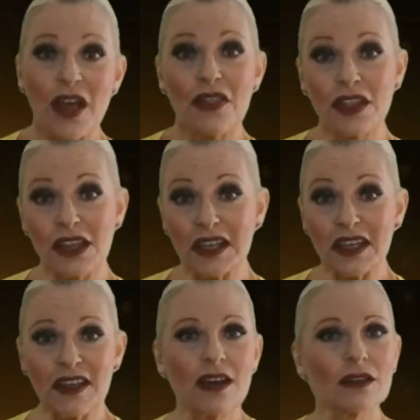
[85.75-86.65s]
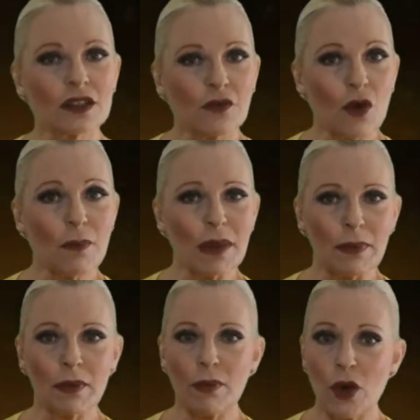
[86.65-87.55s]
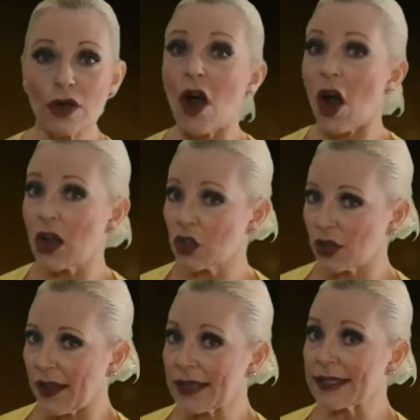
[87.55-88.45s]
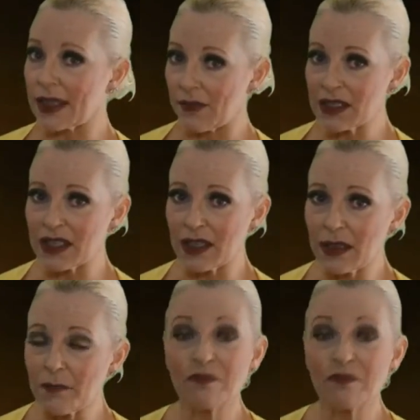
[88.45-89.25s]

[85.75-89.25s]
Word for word: The lucky colors for people born on July 17th,